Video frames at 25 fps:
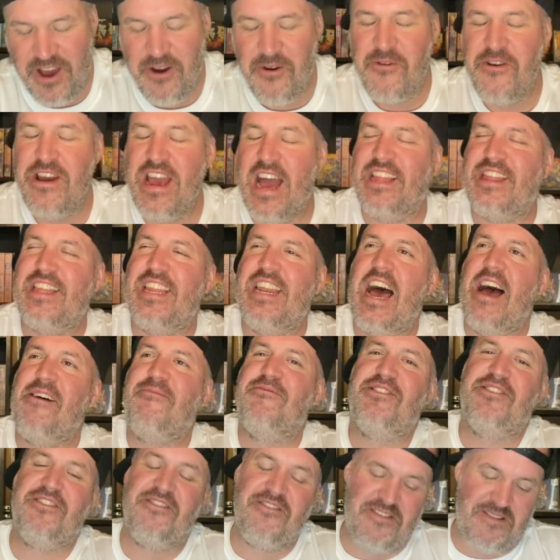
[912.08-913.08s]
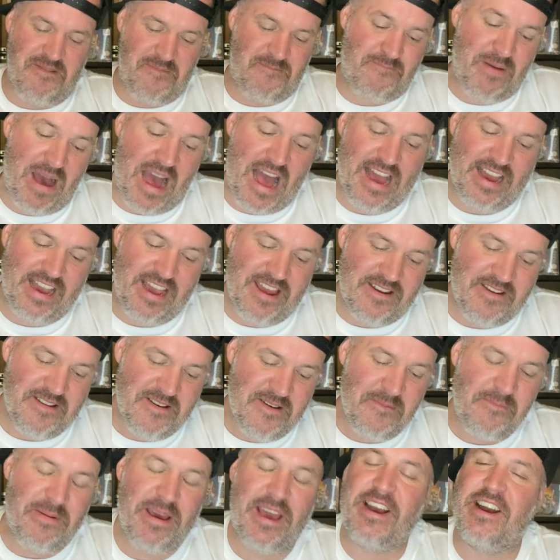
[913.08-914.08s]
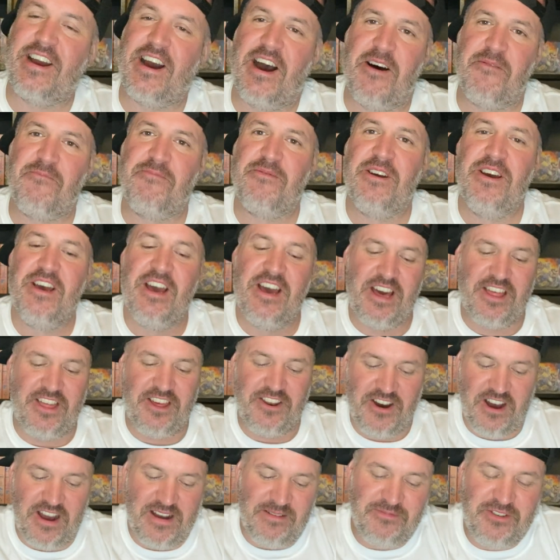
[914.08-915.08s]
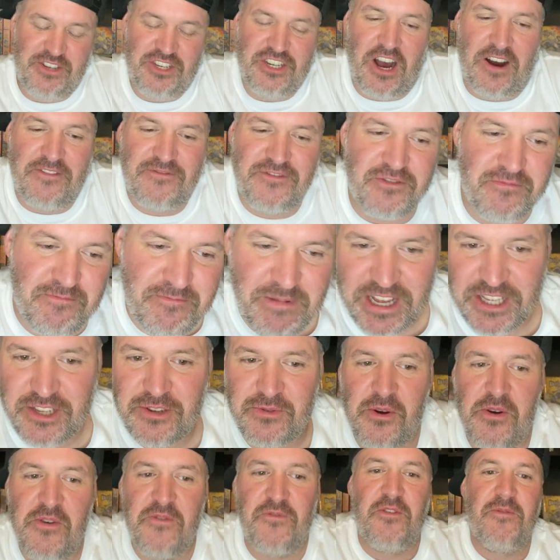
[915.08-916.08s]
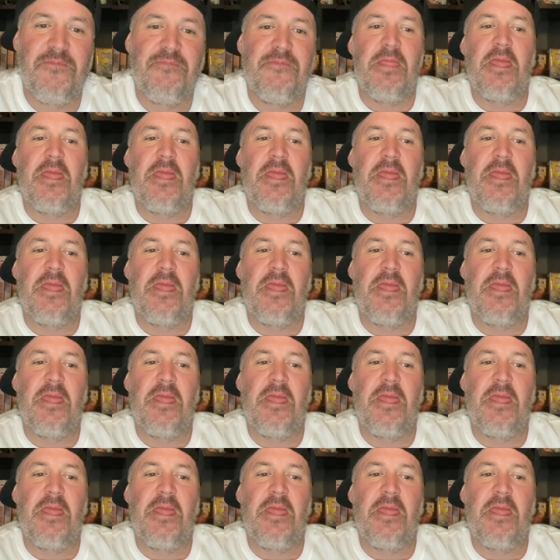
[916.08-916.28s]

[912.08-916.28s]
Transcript: We had an absolutely banging pickup that I am chuffed to bits with.